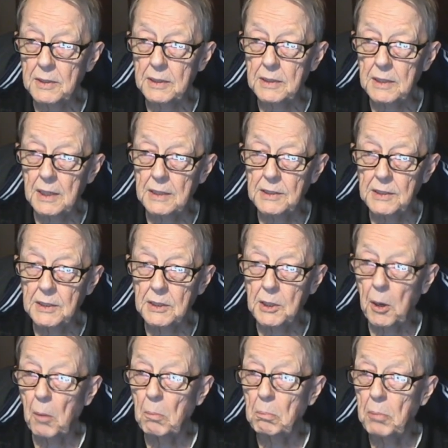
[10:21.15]
It doesn't
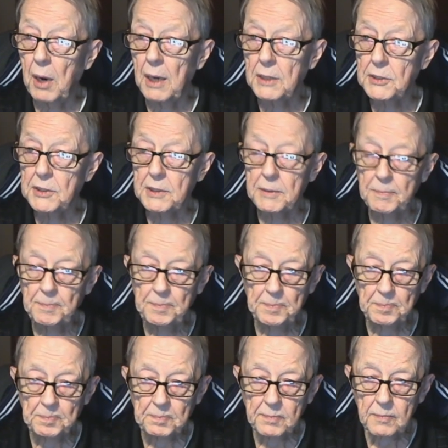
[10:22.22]
combust.
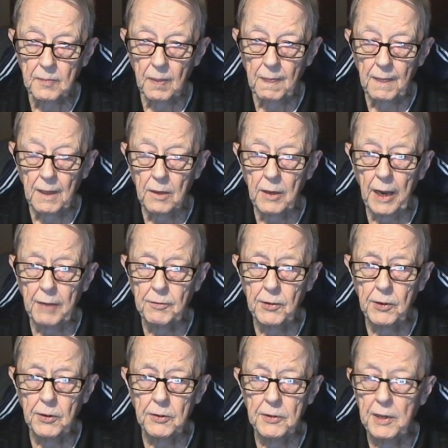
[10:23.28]
After
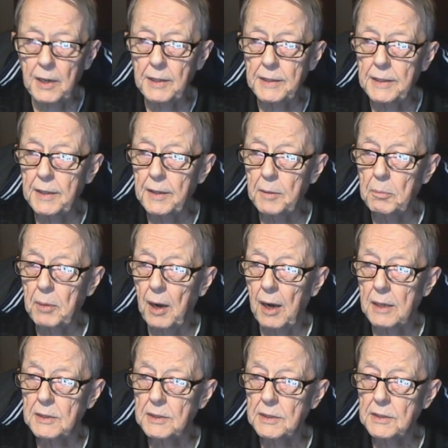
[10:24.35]
you're done, the
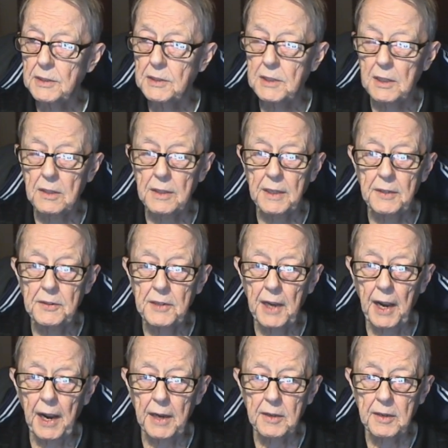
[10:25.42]
box is still
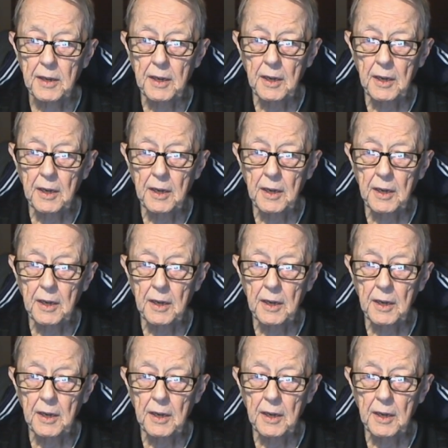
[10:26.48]
intact.